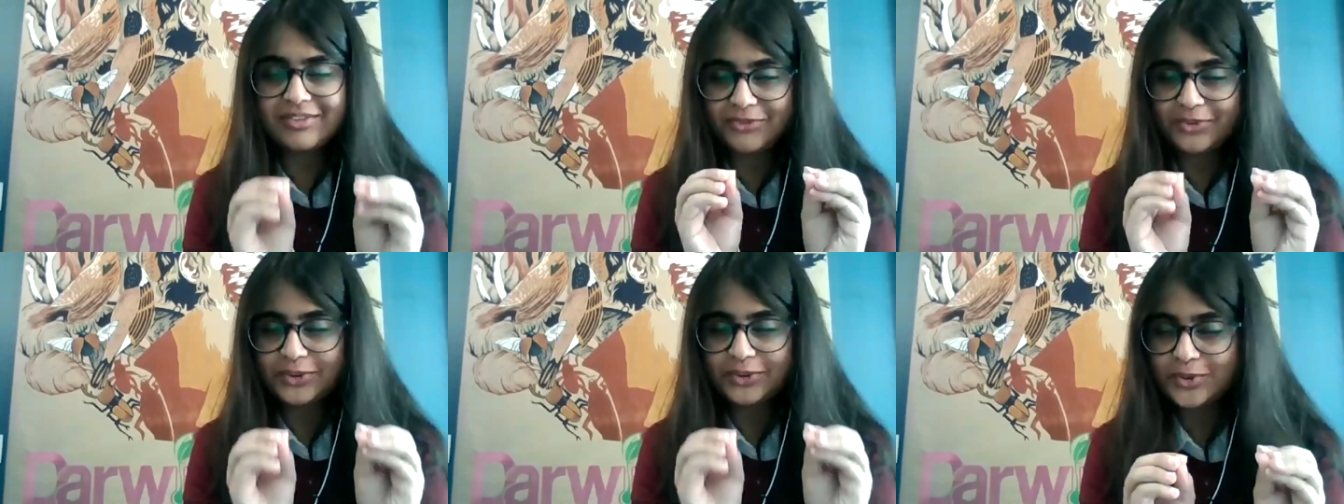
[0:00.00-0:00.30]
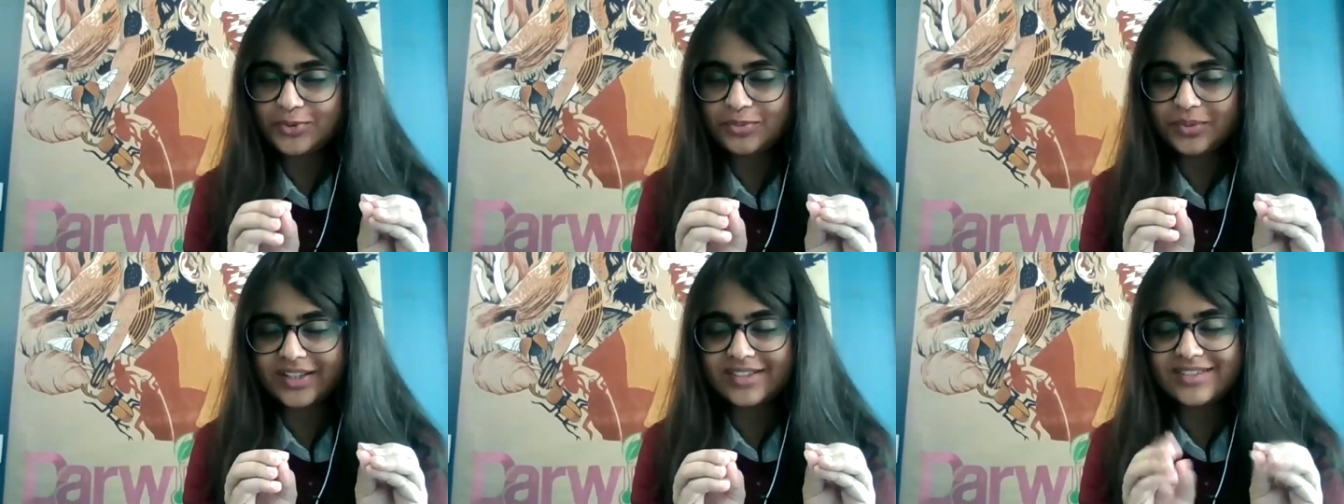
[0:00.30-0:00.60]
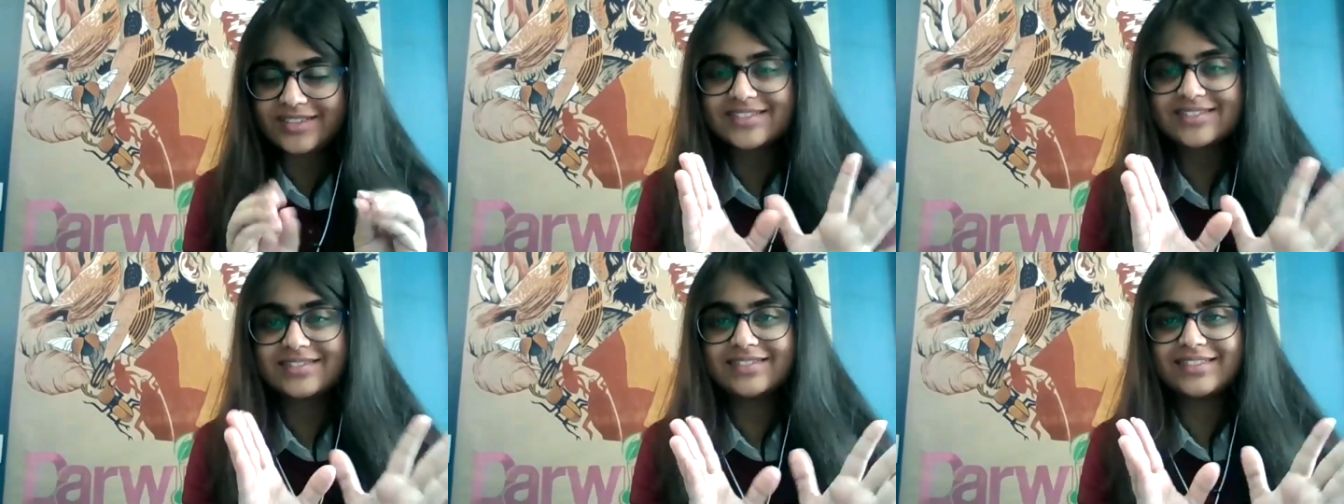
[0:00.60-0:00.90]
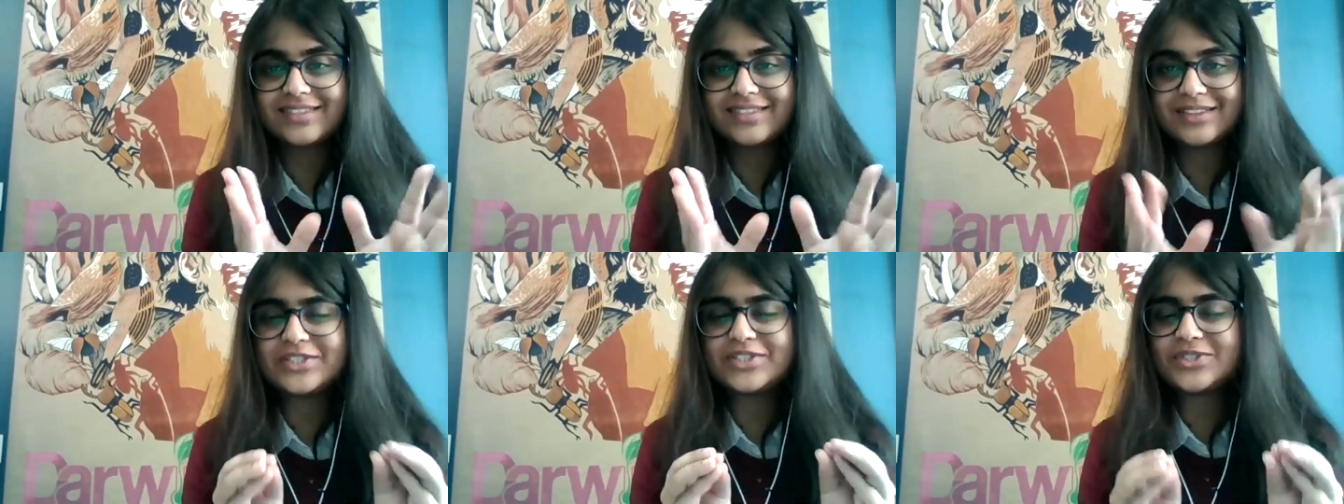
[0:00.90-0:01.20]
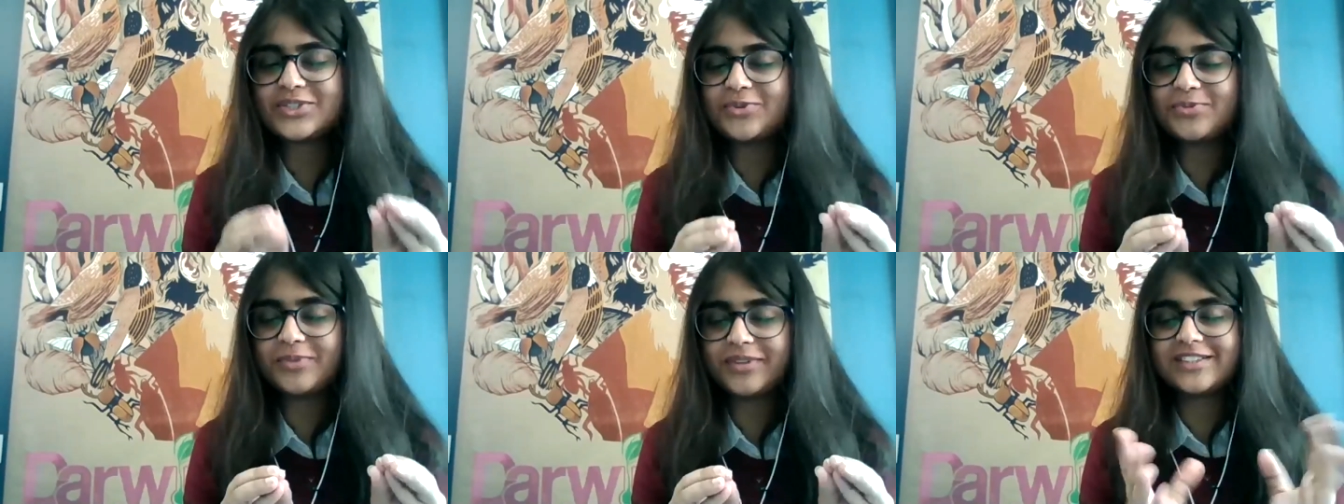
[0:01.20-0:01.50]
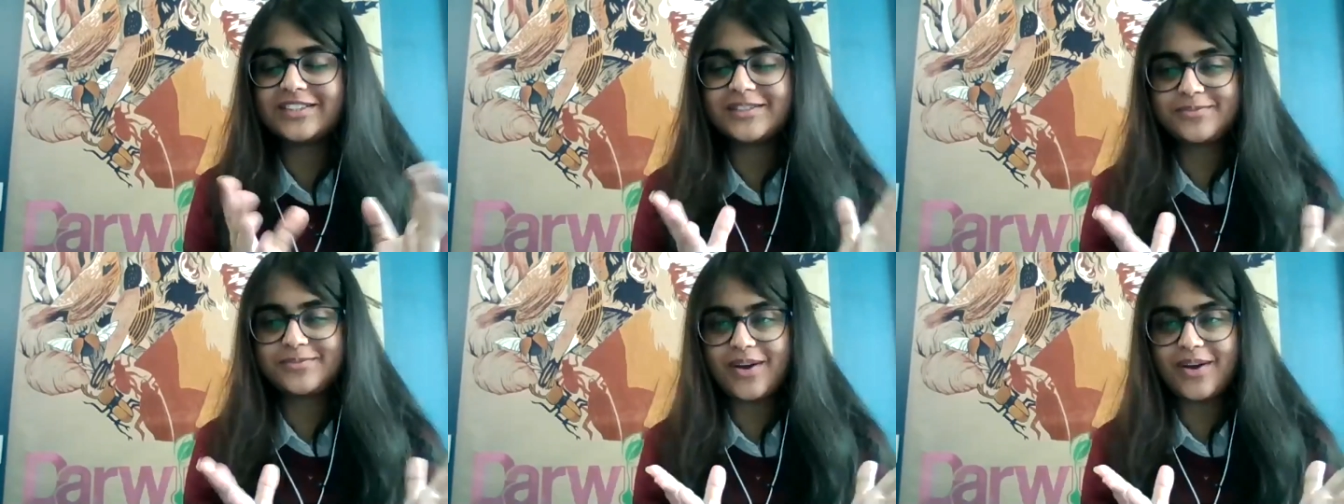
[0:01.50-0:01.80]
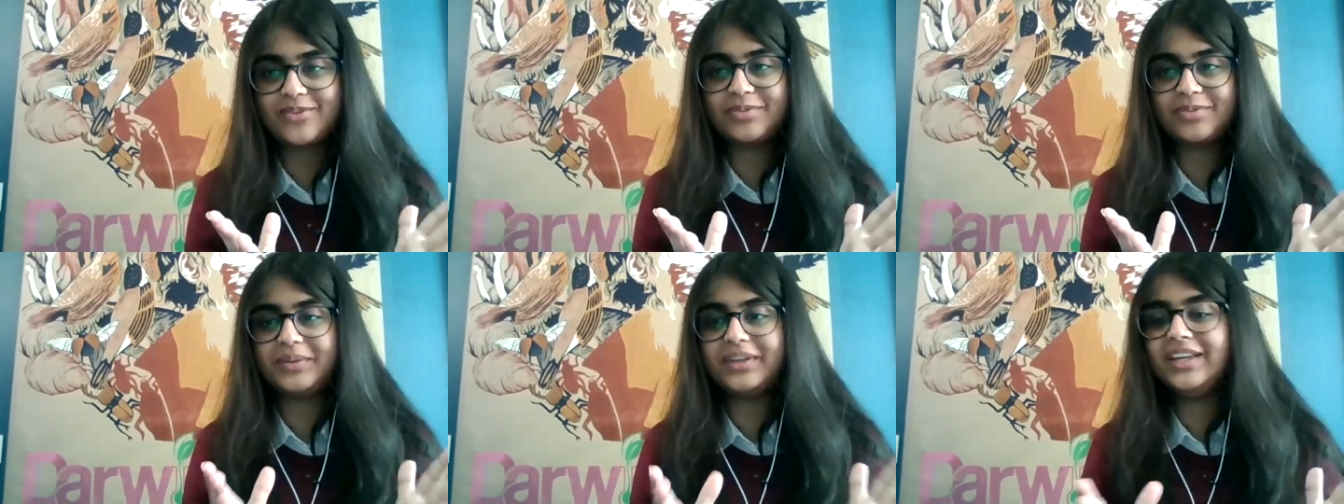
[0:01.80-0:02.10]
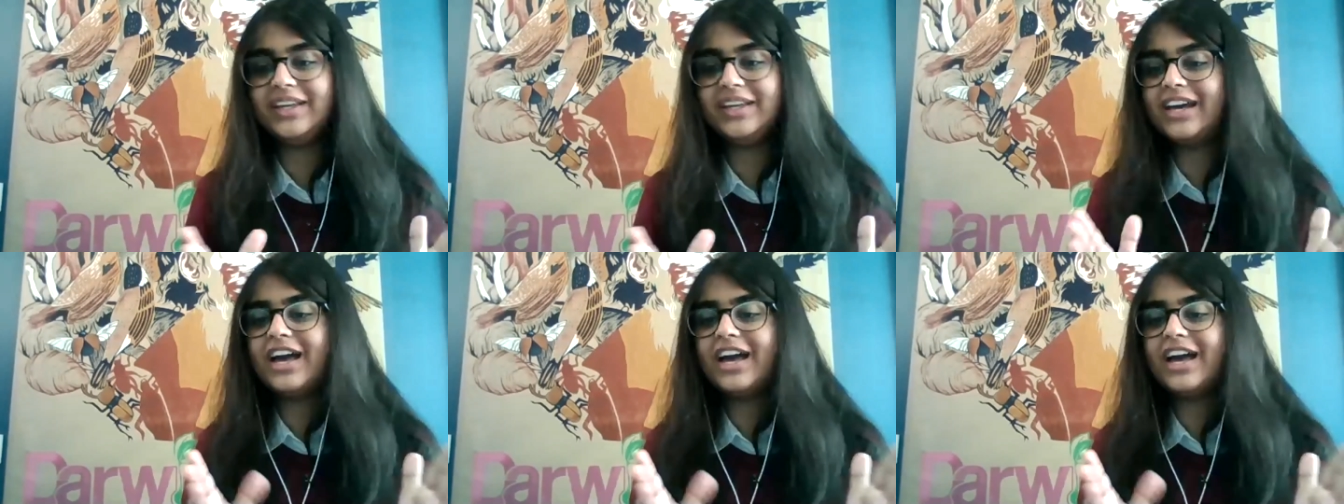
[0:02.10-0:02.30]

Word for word: for two minutes. Just two minutes, bear with me.